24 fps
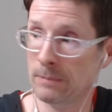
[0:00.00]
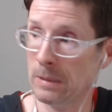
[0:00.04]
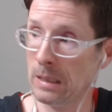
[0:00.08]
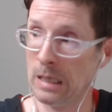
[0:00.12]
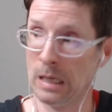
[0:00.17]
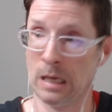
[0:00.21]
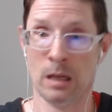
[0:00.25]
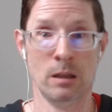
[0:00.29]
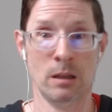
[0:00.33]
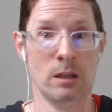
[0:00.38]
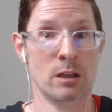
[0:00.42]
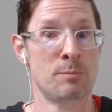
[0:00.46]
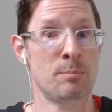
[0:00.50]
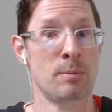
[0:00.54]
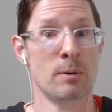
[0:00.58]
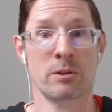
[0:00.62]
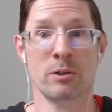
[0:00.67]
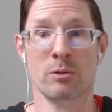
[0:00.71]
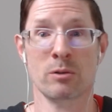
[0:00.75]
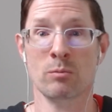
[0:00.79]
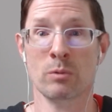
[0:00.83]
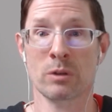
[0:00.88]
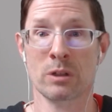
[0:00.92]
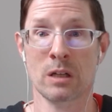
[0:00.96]
And this
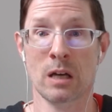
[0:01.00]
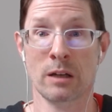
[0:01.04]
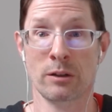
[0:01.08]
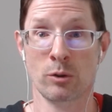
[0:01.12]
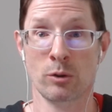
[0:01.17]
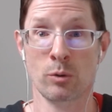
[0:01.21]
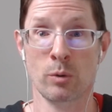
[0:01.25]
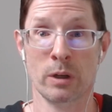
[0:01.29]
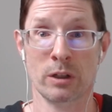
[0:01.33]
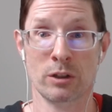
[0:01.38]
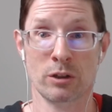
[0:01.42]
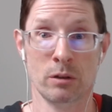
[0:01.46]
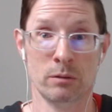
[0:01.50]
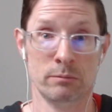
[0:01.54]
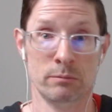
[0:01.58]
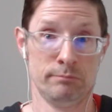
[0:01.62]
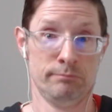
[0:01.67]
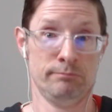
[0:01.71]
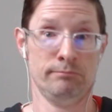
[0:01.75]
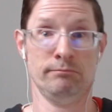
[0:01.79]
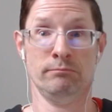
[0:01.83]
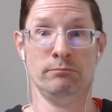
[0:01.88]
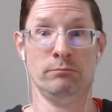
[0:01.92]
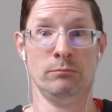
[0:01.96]
person was not doing so.
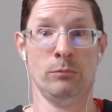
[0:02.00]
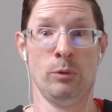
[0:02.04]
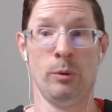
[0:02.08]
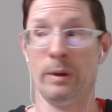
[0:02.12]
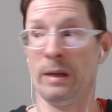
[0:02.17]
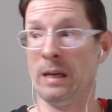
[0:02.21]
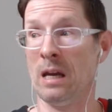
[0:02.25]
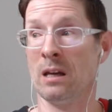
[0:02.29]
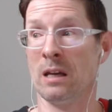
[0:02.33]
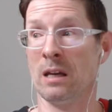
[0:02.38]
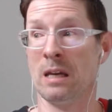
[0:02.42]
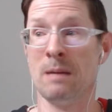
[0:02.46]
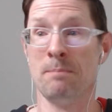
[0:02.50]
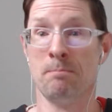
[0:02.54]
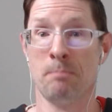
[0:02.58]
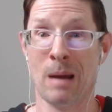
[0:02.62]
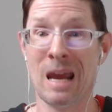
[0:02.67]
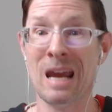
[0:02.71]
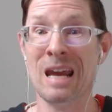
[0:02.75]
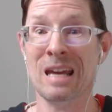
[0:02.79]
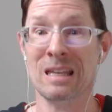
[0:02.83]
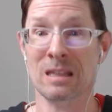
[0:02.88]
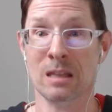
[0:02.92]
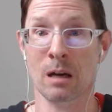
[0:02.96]
We can't keep
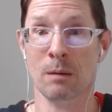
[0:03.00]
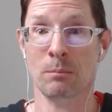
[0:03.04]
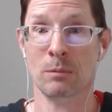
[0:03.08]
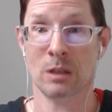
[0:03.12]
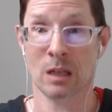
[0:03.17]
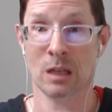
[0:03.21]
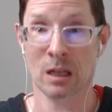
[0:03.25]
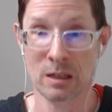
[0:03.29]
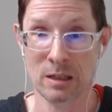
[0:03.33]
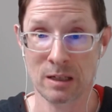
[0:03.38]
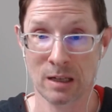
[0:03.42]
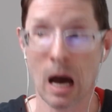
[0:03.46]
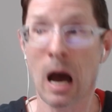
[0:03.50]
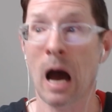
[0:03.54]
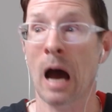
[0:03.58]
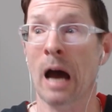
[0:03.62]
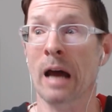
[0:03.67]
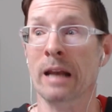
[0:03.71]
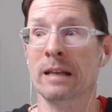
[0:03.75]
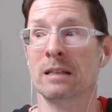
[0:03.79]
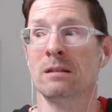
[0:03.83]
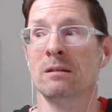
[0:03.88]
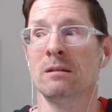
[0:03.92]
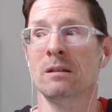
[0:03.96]
paying them to
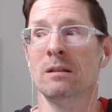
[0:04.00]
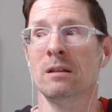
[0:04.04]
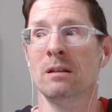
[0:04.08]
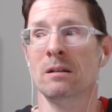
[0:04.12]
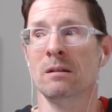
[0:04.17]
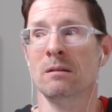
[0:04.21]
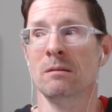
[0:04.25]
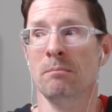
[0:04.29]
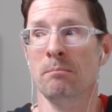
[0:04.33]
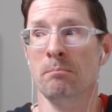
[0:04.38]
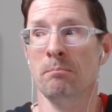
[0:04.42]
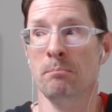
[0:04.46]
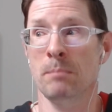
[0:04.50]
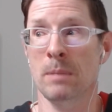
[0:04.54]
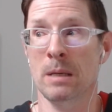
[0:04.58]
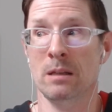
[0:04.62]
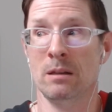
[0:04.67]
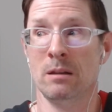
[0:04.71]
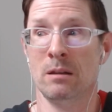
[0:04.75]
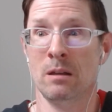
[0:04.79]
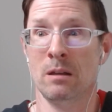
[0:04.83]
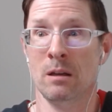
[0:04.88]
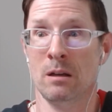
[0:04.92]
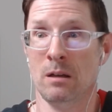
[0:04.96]
not
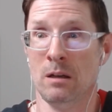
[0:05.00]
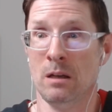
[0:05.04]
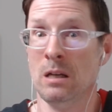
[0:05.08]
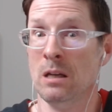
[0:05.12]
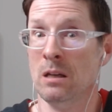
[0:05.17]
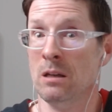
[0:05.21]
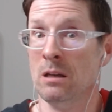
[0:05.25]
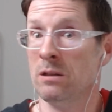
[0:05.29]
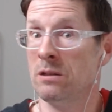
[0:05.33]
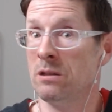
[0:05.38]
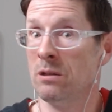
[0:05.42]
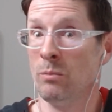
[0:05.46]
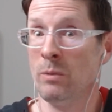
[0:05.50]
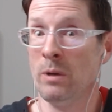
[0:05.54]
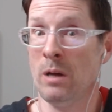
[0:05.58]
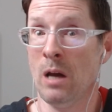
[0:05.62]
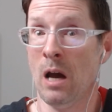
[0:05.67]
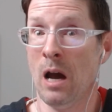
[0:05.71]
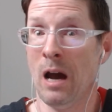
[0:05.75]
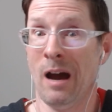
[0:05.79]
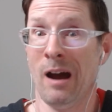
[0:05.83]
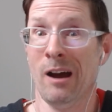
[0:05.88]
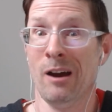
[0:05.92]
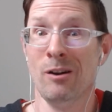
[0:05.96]
meet the needs that we
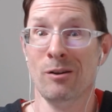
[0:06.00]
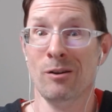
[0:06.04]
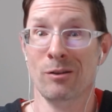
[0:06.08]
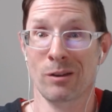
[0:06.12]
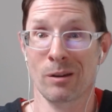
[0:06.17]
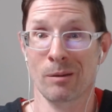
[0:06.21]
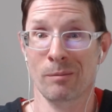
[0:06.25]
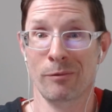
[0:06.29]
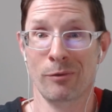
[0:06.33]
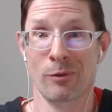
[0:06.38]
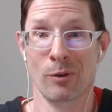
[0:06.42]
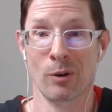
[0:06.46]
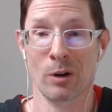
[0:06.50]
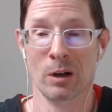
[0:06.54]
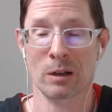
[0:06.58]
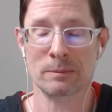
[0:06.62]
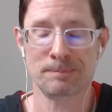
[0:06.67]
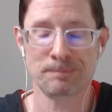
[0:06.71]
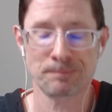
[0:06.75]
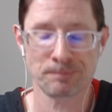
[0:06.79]
hired them for.